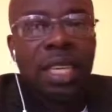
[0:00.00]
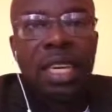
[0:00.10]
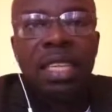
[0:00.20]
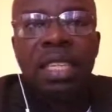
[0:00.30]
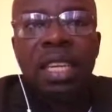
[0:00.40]

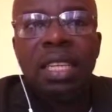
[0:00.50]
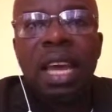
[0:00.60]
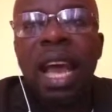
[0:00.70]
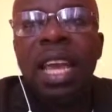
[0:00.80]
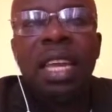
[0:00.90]
is
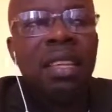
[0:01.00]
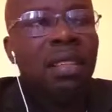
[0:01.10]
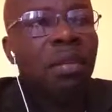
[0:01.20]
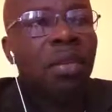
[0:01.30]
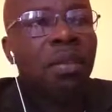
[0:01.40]
hiding
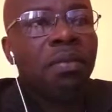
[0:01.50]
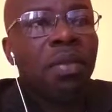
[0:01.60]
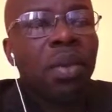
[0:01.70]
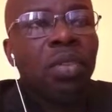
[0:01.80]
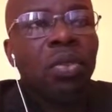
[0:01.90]
something
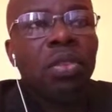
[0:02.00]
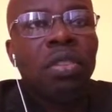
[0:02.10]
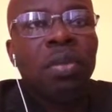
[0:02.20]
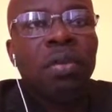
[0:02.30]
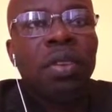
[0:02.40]
from us, or
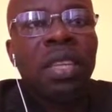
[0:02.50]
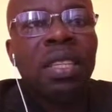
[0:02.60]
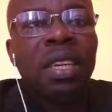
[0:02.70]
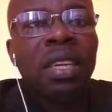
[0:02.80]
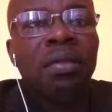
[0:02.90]
is
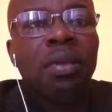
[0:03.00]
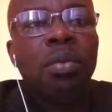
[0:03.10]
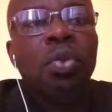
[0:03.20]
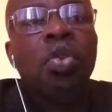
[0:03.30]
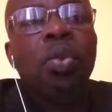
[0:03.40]
preventing us from
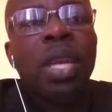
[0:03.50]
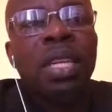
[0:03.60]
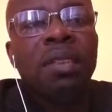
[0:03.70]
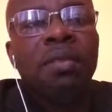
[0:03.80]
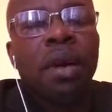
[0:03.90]

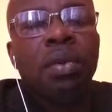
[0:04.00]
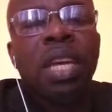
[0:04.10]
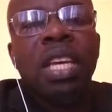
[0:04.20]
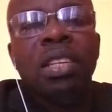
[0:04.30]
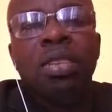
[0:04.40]
knowing the
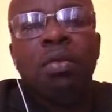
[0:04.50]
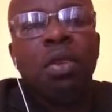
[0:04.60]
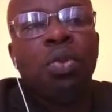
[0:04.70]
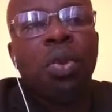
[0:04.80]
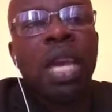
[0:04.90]
foundation of
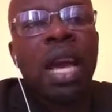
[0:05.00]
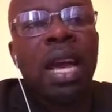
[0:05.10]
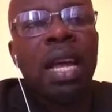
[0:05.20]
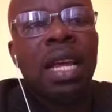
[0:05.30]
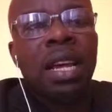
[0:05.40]
which we
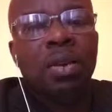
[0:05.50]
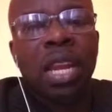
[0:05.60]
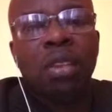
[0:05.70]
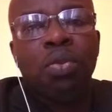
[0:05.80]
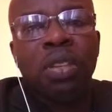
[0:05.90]
are,
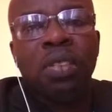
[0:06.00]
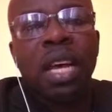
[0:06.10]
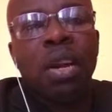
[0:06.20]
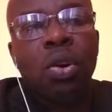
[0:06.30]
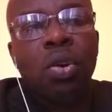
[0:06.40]
that we
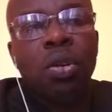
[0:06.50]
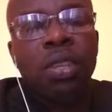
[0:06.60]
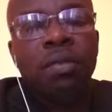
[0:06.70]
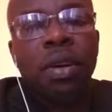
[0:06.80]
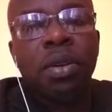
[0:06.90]
stand on,
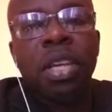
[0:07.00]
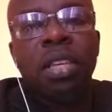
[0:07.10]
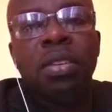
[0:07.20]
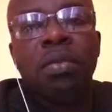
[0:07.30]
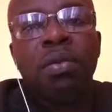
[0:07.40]
the
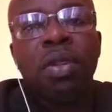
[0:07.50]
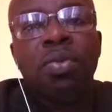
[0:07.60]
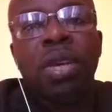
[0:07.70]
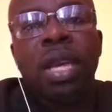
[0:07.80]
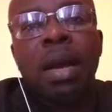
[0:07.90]
foundation of which
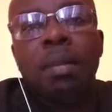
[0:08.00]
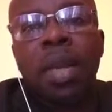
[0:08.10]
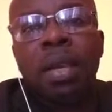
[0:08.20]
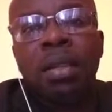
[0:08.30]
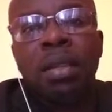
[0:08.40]
we are
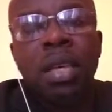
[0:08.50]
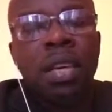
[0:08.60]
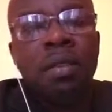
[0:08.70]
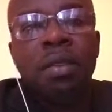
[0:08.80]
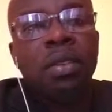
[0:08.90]
built
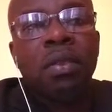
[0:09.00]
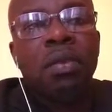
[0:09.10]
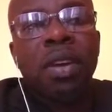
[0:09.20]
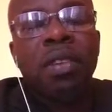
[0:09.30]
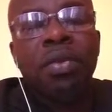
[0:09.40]
for
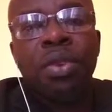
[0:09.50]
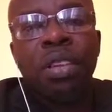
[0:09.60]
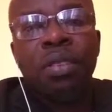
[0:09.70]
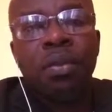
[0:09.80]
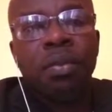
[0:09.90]
some other
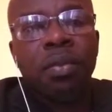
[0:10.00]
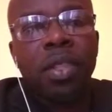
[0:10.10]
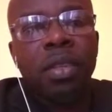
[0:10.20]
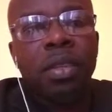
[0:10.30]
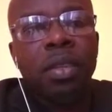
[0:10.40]
reason.
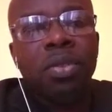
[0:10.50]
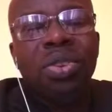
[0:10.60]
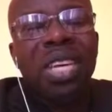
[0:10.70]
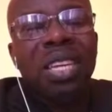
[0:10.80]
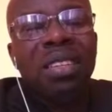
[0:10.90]
So
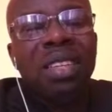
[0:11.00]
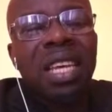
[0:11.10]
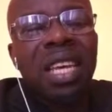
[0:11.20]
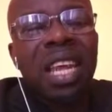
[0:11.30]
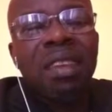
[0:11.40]

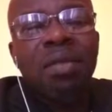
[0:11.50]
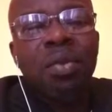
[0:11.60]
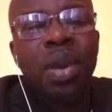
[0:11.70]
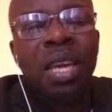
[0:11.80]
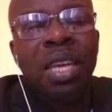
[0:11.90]
in every
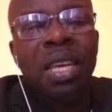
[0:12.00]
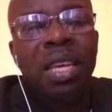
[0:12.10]
way,